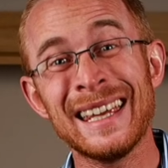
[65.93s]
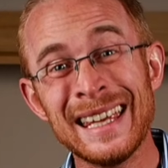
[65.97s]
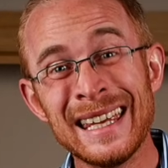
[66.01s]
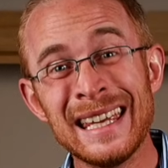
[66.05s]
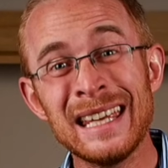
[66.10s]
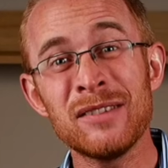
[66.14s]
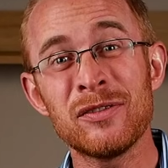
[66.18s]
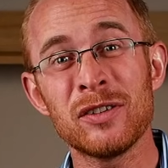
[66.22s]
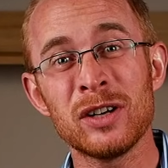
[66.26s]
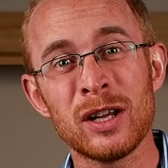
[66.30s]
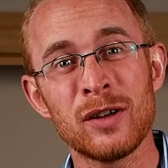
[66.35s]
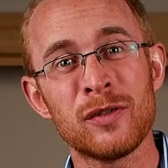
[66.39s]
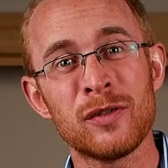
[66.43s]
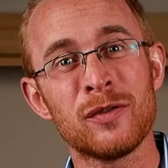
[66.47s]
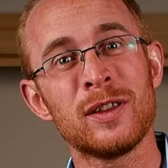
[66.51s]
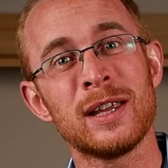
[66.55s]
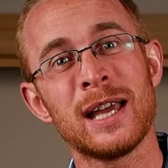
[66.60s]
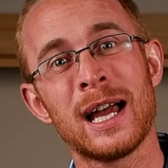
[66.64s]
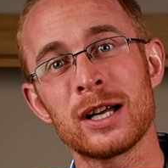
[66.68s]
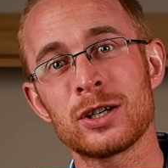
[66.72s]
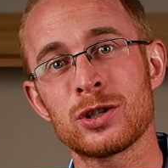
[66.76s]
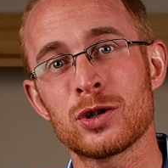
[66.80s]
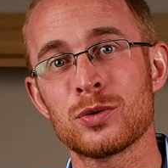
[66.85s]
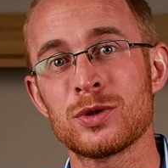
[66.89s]
even if
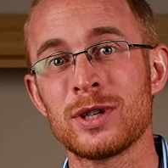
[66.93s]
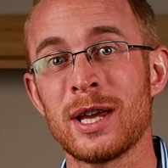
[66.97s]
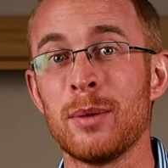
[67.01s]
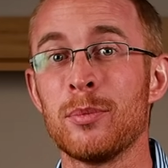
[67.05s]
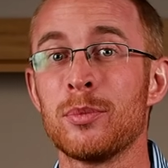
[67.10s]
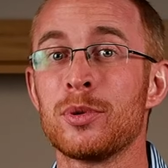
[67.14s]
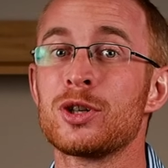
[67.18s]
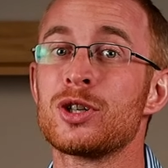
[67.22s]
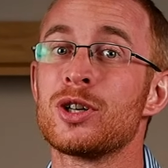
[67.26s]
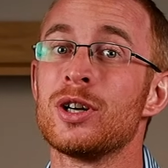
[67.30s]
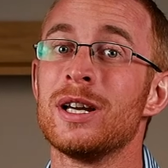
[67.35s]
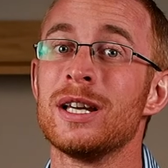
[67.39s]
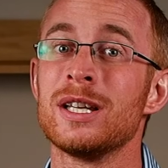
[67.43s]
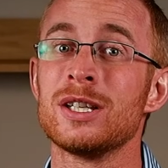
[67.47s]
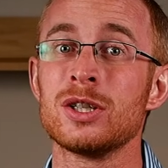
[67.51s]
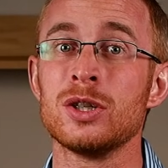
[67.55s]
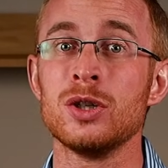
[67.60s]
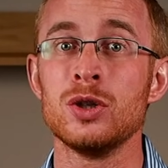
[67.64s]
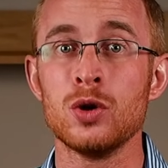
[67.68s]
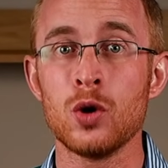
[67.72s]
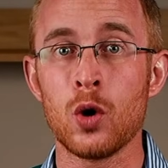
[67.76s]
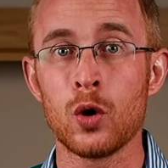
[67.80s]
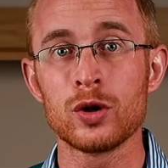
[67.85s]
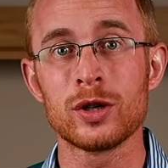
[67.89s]
the actual temperature
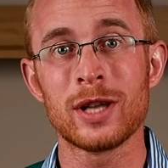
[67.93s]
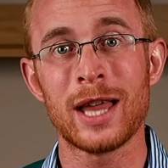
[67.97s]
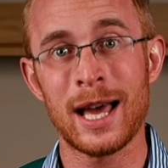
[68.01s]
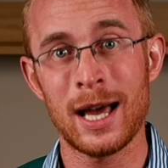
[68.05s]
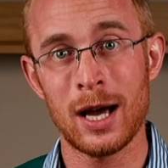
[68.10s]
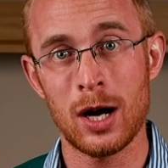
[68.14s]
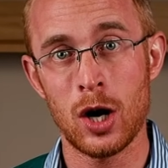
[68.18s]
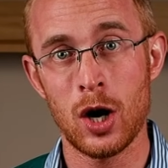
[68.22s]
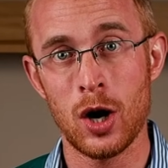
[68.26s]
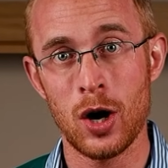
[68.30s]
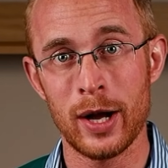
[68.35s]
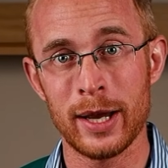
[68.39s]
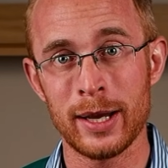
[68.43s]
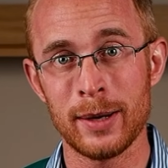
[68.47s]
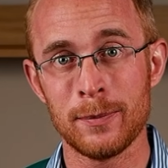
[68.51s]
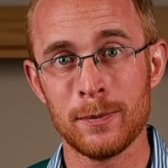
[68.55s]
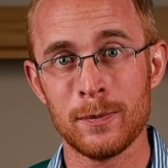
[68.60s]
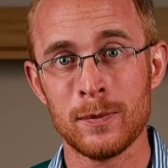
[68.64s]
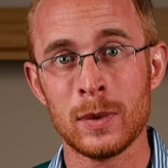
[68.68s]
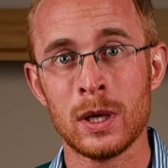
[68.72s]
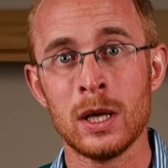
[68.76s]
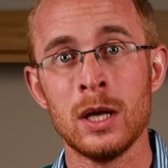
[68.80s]
is not that high.